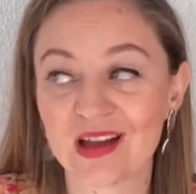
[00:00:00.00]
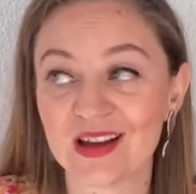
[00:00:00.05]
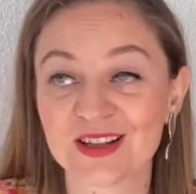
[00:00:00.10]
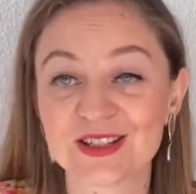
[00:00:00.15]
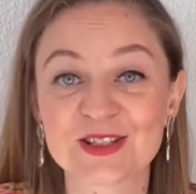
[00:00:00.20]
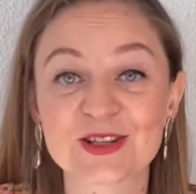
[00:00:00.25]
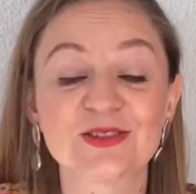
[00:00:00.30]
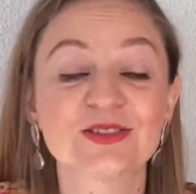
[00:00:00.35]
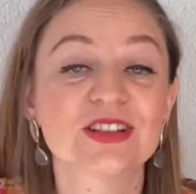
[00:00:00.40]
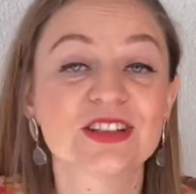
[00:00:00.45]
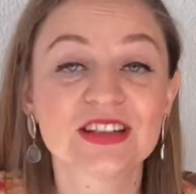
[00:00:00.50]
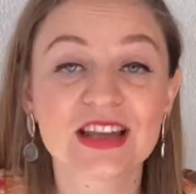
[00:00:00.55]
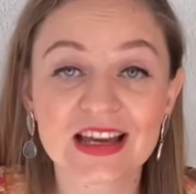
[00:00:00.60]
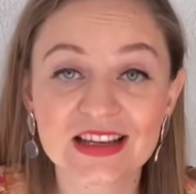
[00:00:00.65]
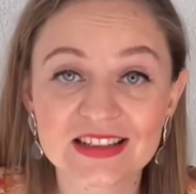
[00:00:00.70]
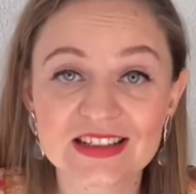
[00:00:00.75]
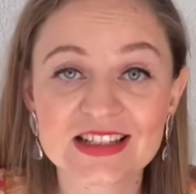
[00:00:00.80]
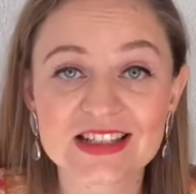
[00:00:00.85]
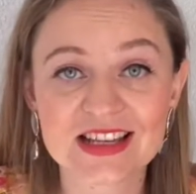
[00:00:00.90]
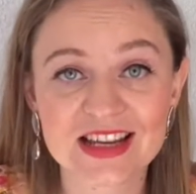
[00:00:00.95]
So the
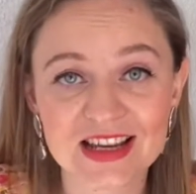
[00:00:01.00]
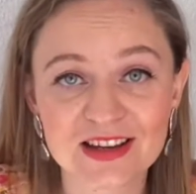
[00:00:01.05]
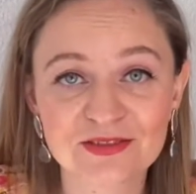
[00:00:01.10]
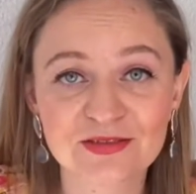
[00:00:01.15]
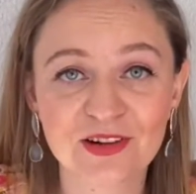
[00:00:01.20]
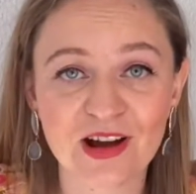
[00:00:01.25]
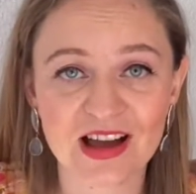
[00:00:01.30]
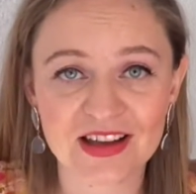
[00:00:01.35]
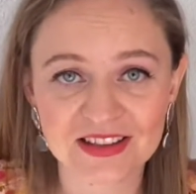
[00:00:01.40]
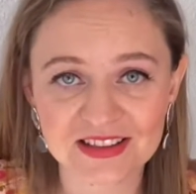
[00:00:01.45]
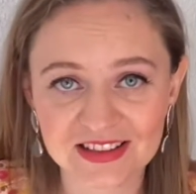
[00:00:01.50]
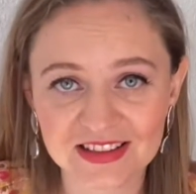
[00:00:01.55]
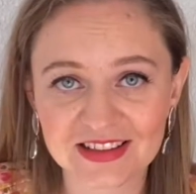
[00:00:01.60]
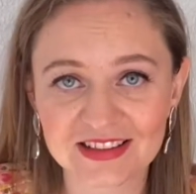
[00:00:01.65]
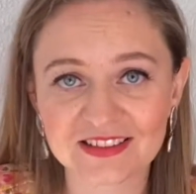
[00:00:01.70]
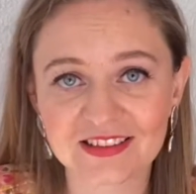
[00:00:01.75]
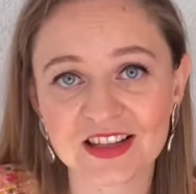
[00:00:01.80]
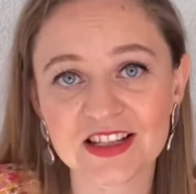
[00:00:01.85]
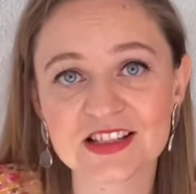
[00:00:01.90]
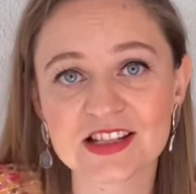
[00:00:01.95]
next day,
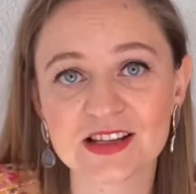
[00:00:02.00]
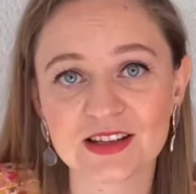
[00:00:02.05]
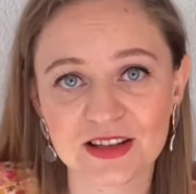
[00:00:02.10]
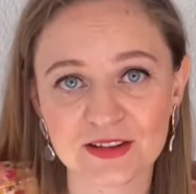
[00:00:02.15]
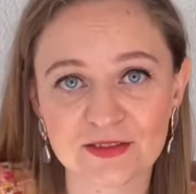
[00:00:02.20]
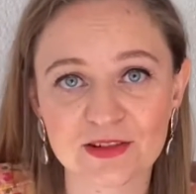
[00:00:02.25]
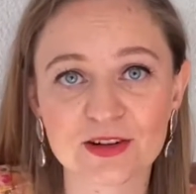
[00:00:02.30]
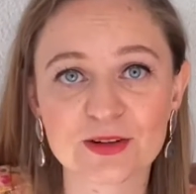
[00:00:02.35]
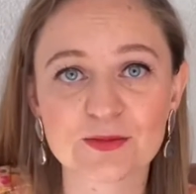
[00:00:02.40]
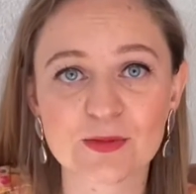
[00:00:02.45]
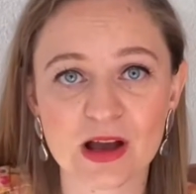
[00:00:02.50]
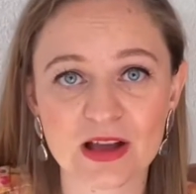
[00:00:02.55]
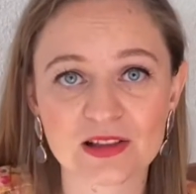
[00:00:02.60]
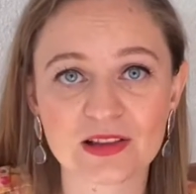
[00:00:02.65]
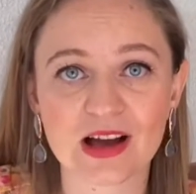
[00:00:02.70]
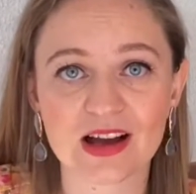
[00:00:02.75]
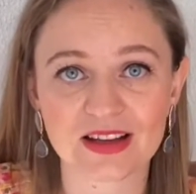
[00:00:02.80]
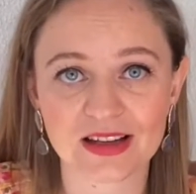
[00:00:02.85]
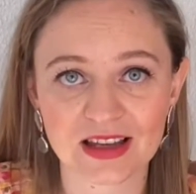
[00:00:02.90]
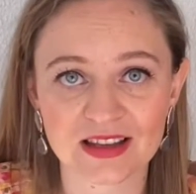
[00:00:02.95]
finally, they delivered my
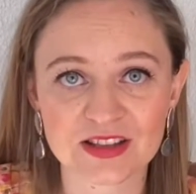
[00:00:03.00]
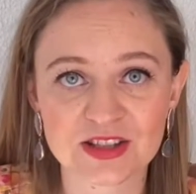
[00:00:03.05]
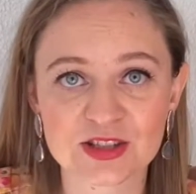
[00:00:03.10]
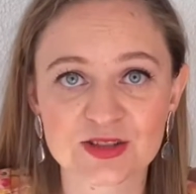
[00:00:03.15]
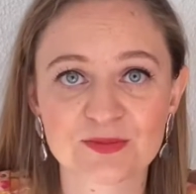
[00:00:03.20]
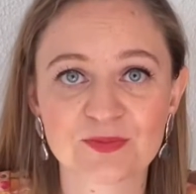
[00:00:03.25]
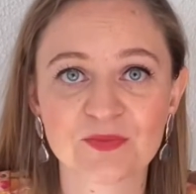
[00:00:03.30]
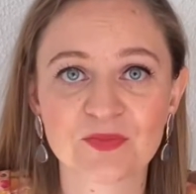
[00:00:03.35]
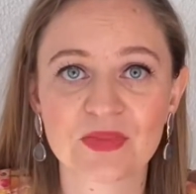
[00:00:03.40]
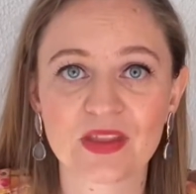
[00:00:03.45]
luggage.